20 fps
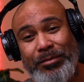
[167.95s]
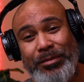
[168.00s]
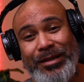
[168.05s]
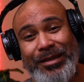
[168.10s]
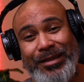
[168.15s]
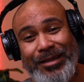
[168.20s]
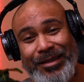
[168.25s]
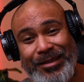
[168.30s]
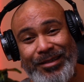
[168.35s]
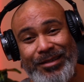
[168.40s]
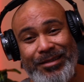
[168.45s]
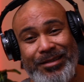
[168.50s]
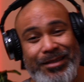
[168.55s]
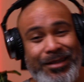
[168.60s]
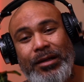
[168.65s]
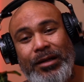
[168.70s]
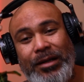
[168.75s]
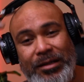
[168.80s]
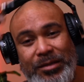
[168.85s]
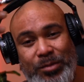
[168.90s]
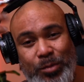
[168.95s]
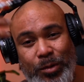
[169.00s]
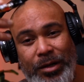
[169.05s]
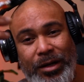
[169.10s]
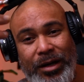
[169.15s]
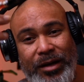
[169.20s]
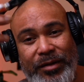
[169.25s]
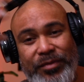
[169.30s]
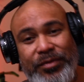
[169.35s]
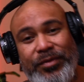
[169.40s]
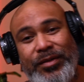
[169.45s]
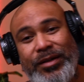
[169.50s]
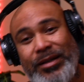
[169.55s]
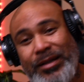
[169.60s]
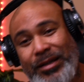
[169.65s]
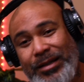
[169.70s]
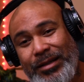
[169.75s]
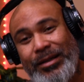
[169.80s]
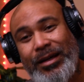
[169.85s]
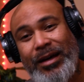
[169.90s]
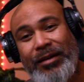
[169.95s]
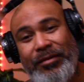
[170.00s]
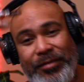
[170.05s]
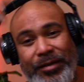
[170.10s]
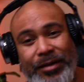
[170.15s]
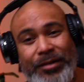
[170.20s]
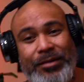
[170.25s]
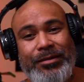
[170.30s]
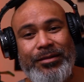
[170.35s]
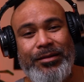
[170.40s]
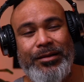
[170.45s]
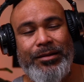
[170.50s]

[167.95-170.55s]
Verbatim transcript: because it's where i fit in i felt